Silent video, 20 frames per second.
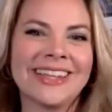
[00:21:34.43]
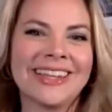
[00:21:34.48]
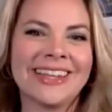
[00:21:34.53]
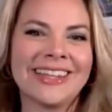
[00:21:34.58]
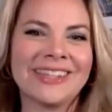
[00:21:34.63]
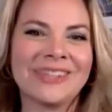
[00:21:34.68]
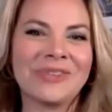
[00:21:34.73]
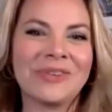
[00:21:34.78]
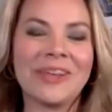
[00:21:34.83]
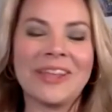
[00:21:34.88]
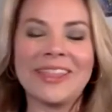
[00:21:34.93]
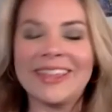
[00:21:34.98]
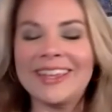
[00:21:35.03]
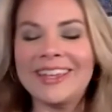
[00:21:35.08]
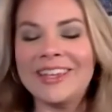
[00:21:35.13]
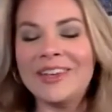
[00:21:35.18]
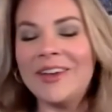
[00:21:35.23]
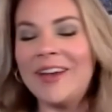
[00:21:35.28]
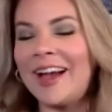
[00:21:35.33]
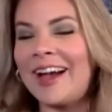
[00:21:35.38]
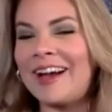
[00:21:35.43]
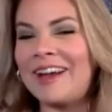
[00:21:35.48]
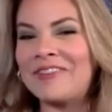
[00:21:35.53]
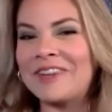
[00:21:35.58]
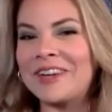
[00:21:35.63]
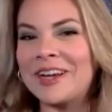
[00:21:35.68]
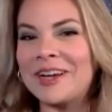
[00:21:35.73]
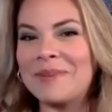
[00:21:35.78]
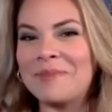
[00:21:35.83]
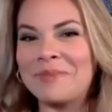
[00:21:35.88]
Well, I think you have,
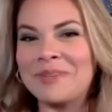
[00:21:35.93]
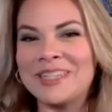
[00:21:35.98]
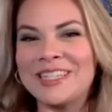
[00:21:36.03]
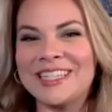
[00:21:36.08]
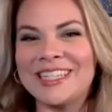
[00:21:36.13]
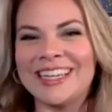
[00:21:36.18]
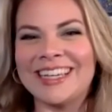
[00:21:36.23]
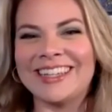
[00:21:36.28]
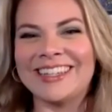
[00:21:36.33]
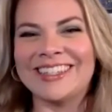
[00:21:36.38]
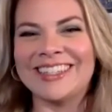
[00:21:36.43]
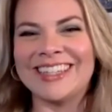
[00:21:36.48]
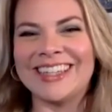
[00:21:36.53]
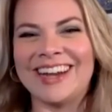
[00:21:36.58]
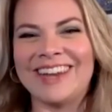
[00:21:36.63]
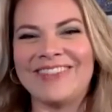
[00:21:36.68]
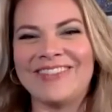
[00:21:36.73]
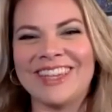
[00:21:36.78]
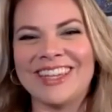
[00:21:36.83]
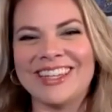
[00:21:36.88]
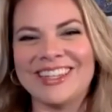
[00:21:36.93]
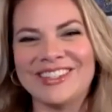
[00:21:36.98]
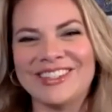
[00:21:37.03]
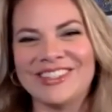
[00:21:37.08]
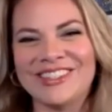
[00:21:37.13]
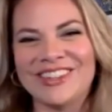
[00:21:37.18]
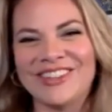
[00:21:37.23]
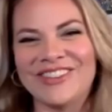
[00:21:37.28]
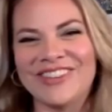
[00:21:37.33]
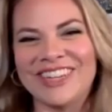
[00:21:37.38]
and I appreciate your time. Thank you
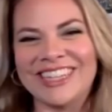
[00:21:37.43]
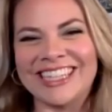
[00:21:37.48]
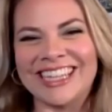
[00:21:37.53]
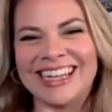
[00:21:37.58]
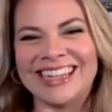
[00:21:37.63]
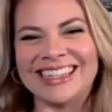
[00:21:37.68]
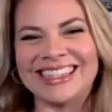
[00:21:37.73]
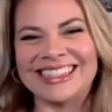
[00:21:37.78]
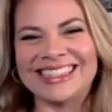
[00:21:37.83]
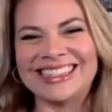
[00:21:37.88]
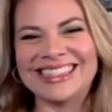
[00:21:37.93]
so much, Alice.